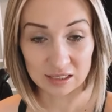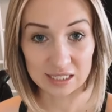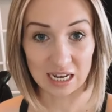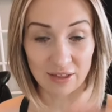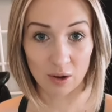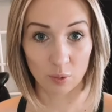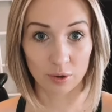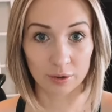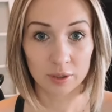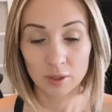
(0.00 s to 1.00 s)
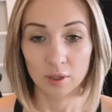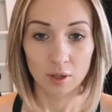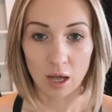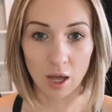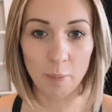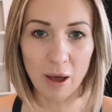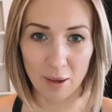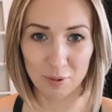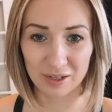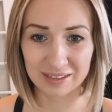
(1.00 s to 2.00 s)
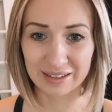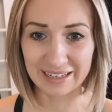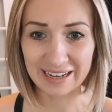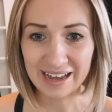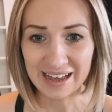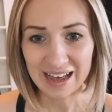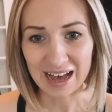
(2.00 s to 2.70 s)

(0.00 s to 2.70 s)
can say that word publicly.